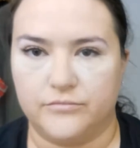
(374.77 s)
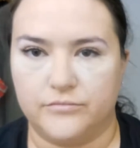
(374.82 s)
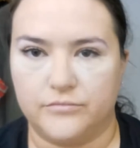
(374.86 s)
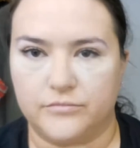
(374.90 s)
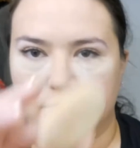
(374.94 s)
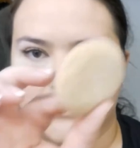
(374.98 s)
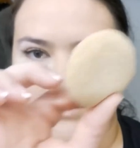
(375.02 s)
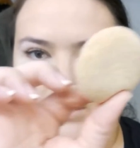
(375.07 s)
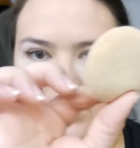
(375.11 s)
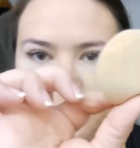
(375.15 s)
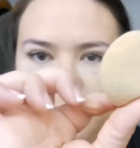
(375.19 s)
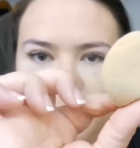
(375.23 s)

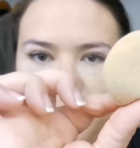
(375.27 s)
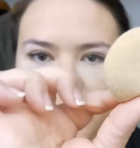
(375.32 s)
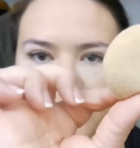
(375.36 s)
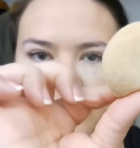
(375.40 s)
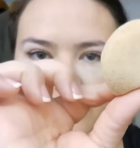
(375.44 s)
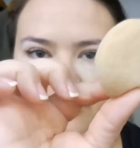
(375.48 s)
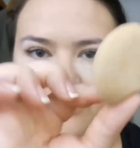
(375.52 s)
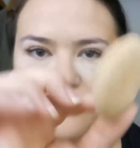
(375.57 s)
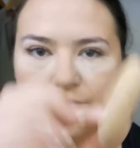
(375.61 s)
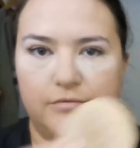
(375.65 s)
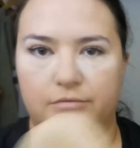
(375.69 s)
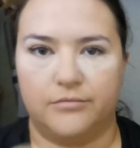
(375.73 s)
Same
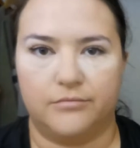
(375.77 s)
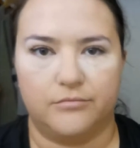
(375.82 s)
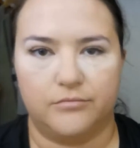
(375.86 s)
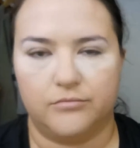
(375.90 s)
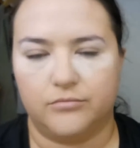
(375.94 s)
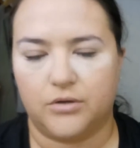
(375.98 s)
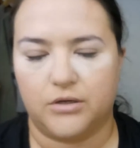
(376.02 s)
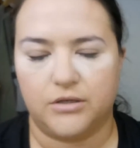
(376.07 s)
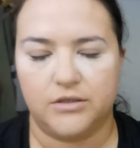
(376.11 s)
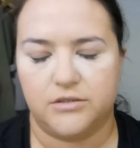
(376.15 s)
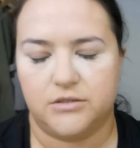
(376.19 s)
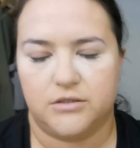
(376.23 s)
puff,
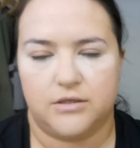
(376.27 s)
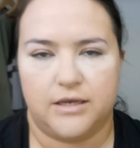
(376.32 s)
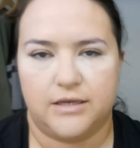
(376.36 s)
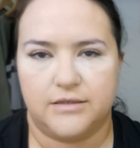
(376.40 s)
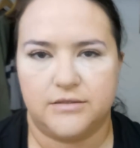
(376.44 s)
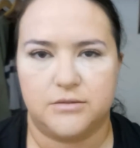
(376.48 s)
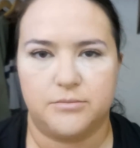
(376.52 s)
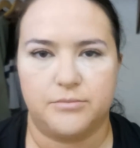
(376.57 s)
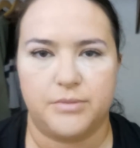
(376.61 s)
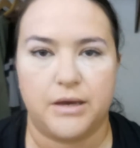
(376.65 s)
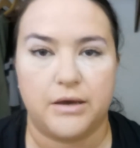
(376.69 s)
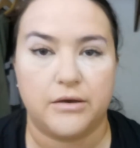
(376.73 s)
probably still has
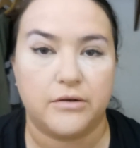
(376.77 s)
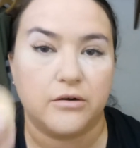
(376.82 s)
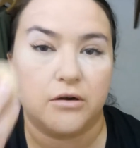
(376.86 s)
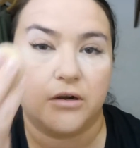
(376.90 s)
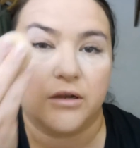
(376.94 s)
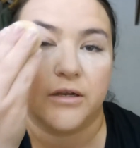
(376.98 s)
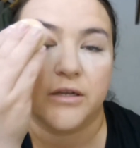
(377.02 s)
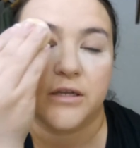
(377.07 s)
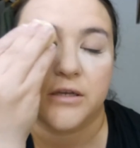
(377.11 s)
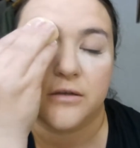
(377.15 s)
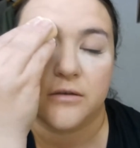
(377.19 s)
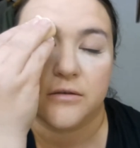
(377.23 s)
some powder
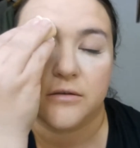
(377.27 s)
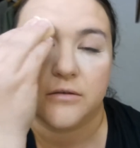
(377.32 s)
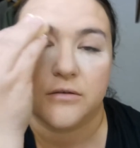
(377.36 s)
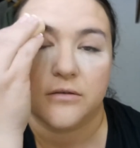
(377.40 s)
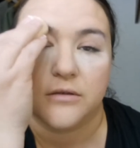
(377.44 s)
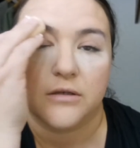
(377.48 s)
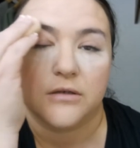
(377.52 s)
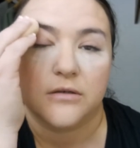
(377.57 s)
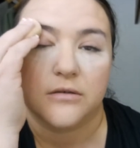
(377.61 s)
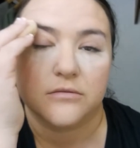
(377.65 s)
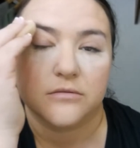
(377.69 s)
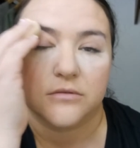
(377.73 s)
on it, who
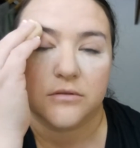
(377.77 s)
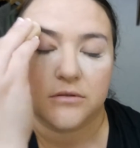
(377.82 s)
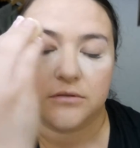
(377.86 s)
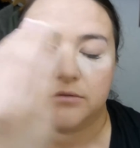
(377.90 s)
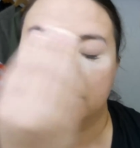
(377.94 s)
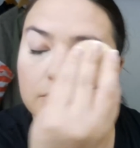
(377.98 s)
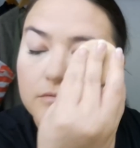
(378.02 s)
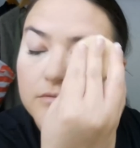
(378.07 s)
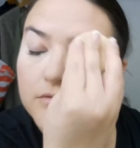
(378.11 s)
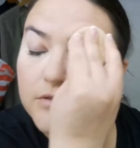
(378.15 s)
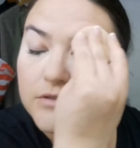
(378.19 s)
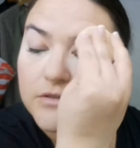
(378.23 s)
knows.
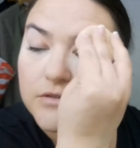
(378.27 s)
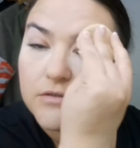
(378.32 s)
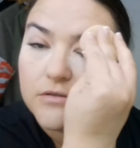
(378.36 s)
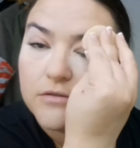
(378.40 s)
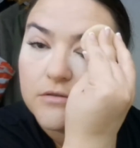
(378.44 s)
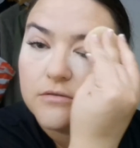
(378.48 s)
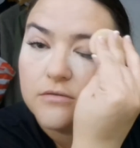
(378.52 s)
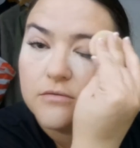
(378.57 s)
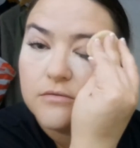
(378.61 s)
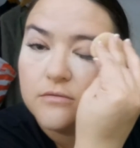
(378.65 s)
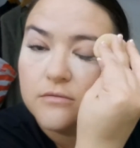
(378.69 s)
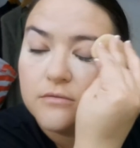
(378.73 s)
Let's
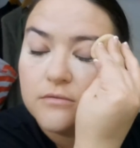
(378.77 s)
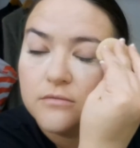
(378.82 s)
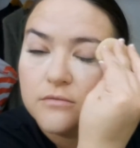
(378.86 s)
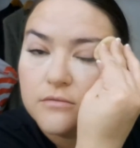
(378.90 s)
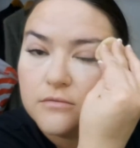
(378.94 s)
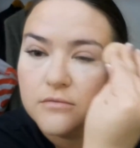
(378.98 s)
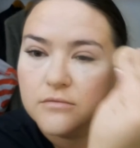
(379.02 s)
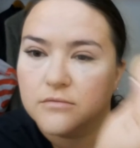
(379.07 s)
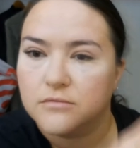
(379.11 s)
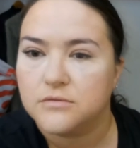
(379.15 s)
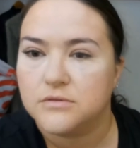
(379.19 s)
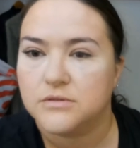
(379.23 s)

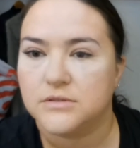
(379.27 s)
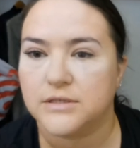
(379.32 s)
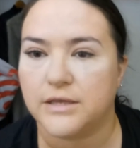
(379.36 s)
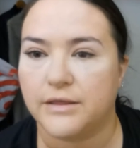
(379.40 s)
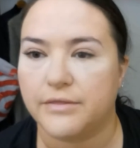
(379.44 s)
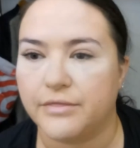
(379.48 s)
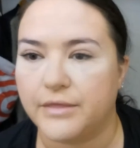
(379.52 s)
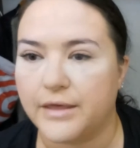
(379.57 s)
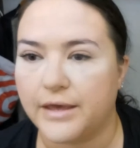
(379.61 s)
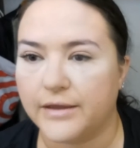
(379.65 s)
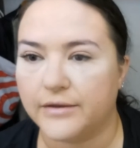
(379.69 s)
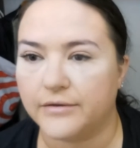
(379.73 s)
set
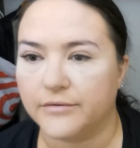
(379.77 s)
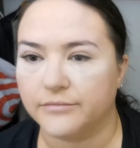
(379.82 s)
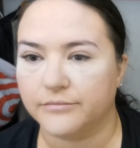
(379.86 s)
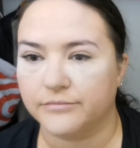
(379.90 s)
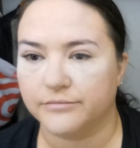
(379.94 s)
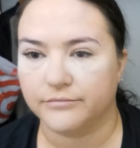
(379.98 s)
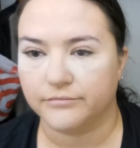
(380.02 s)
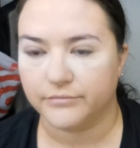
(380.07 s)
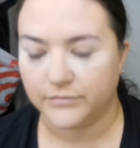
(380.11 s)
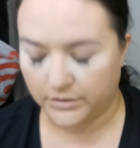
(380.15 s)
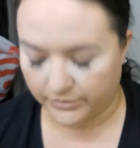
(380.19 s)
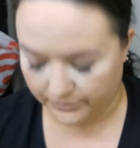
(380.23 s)
that.
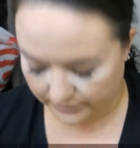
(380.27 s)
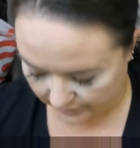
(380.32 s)
There we